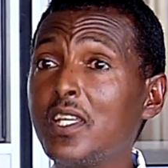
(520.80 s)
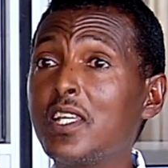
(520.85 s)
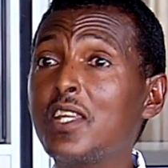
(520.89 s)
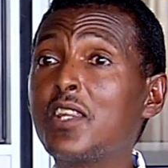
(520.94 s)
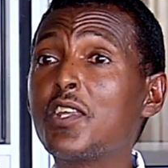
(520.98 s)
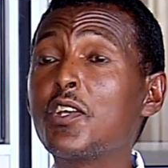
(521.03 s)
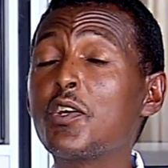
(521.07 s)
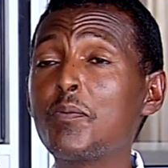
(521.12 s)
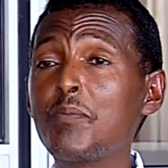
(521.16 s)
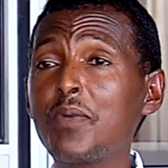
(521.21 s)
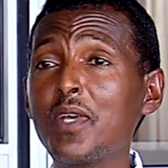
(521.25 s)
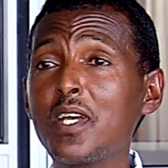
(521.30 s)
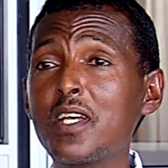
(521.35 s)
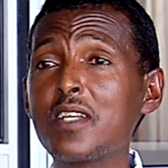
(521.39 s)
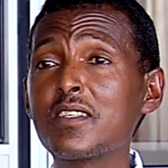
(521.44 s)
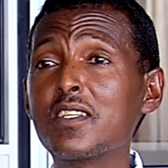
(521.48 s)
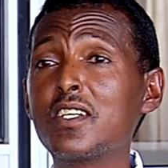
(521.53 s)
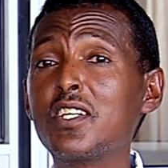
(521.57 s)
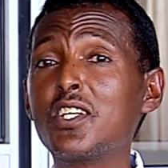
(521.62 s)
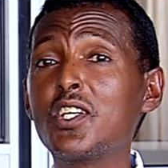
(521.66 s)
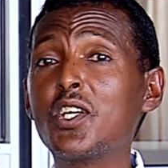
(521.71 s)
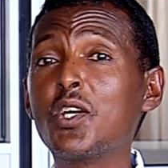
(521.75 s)
Ethiopia is
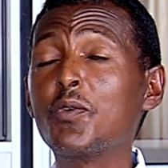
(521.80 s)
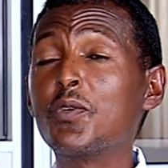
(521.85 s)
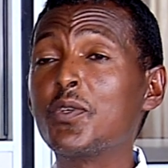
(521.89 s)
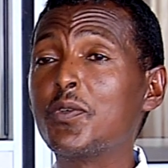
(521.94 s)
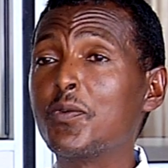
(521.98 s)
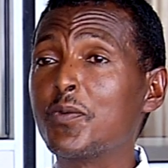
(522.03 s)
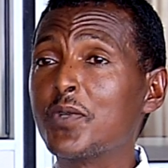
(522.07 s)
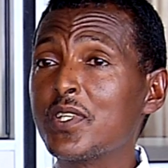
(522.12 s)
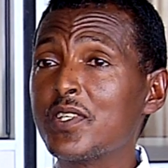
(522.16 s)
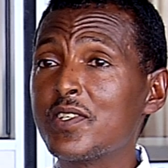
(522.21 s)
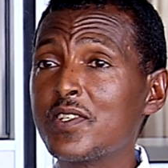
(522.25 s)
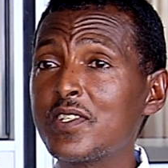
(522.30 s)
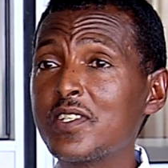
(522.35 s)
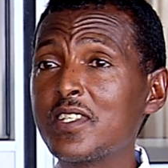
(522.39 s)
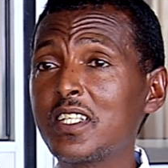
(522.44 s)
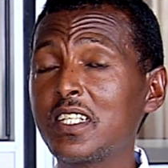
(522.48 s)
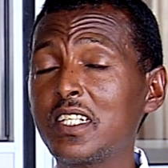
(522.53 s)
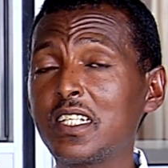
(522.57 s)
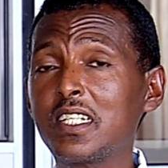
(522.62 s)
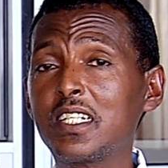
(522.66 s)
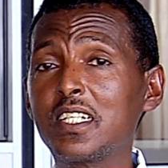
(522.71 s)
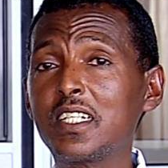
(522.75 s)
endowed with
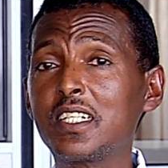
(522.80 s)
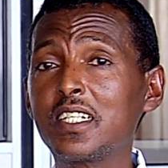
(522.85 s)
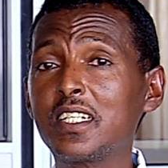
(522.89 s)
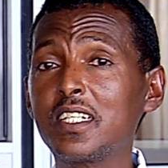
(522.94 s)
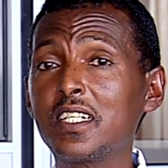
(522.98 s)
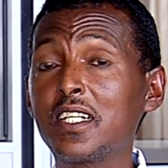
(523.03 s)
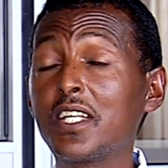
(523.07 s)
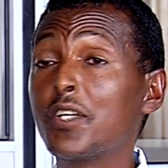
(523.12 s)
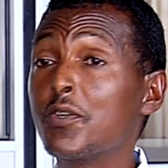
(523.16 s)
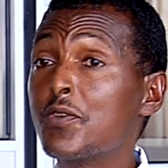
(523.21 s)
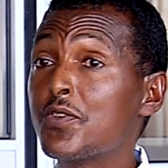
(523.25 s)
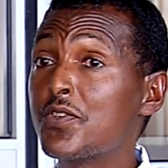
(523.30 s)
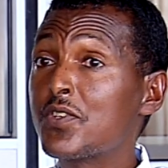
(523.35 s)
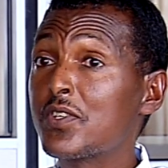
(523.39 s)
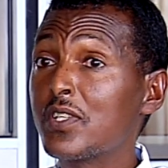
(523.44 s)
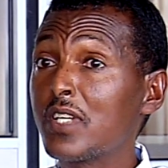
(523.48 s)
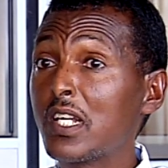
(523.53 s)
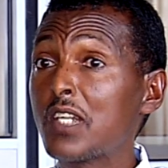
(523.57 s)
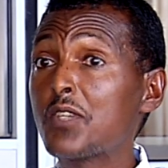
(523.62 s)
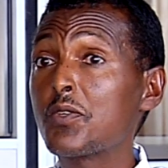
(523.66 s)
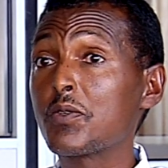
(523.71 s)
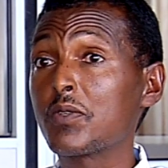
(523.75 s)
huge
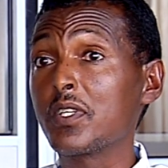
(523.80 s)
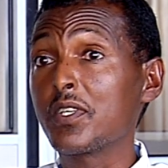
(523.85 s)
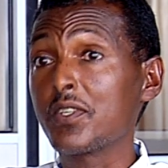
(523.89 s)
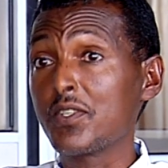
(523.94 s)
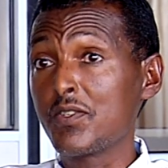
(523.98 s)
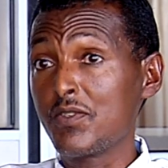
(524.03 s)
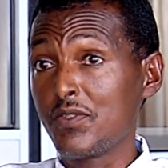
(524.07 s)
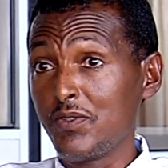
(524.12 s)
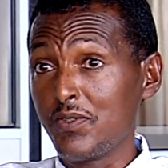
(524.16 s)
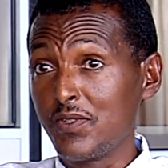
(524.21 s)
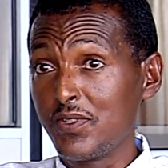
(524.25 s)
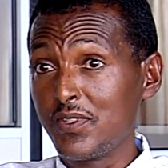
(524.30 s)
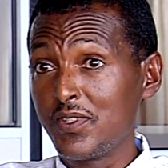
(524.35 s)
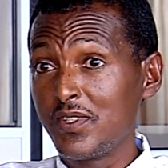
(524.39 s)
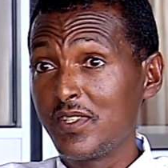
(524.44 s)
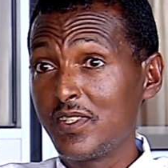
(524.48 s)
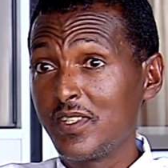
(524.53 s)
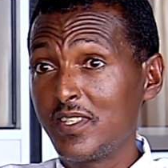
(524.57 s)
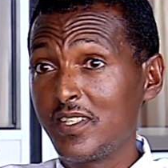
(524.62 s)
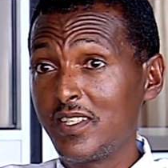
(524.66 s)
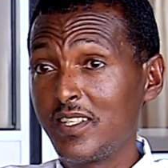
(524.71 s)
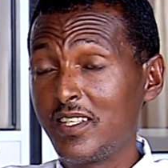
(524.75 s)
natural resource,
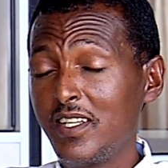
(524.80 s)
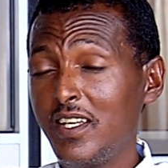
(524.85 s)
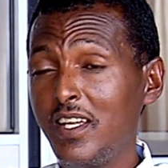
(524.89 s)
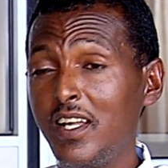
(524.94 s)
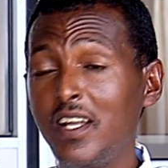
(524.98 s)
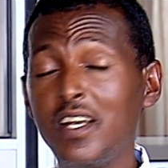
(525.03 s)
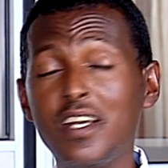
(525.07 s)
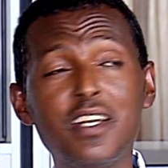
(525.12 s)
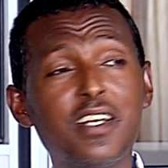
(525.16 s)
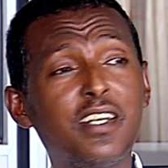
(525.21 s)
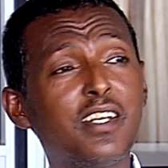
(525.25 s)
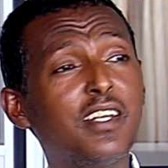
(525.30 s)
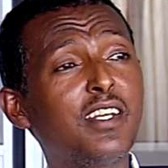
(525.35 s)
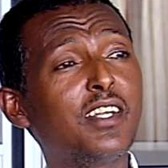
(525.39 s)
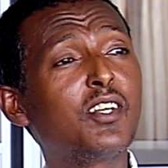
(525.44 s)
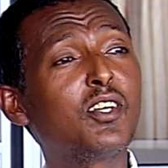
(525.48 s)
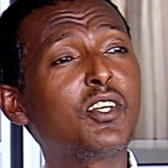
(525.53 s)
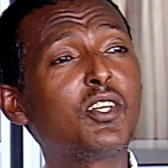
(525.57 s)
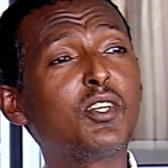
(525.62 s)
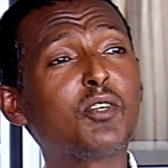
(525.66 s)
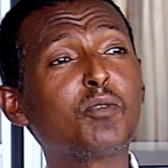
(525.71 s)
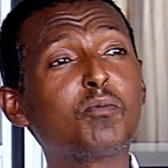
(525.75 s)
and
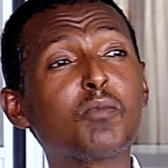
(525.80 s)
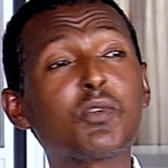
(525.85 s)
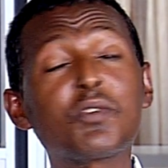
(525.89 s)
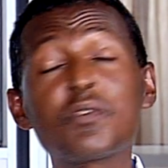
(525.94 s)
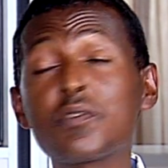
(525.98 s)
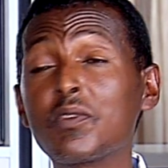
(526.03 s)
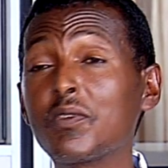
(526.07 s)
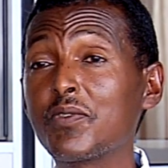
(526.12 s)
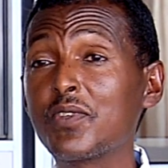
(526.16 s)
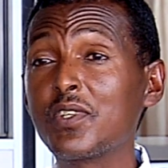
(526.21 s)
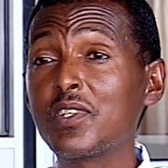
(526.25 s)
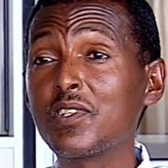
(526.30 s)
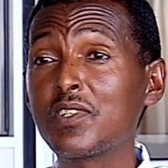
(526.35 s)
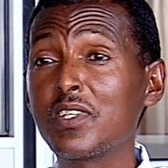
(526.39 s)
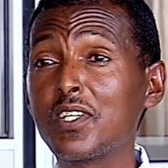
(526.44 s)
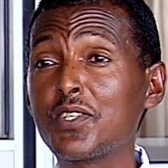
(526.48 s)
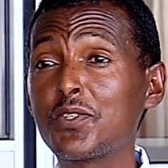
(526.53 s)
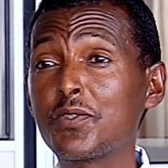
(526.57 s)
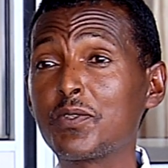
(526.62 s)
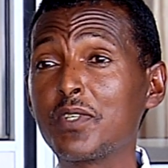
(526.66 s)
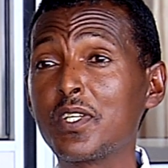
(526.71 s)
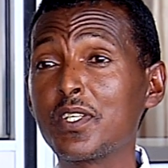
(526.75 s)
most of these
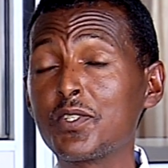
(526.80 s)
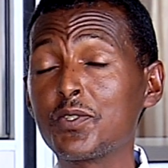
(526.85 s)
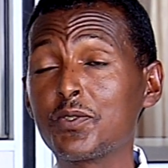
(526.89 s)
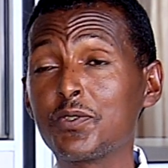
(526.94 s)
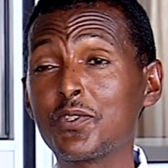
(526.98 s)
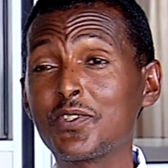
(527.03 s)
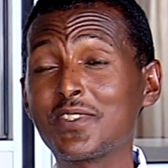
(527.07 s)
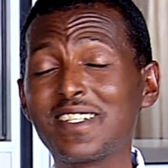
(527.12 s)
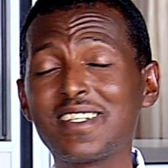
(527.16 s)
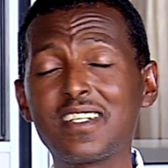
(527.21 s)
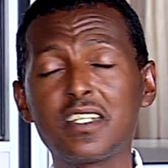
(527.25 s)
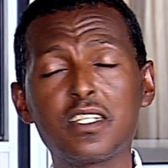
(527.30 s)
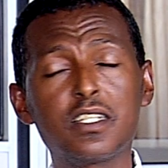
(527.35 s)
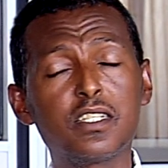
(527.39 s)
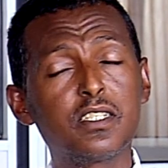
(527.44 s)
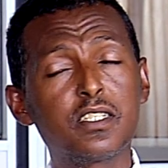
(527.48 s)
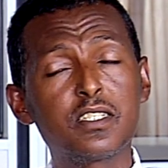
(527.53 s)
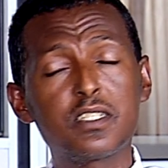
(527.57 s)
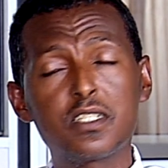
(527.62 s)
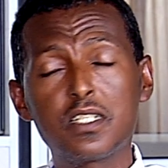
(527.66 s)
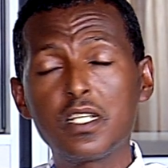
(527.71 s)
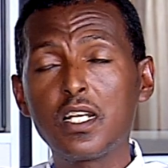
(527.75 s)
natural resources are
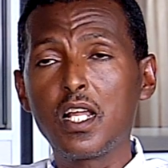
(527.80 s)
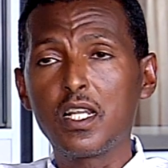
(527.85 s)
still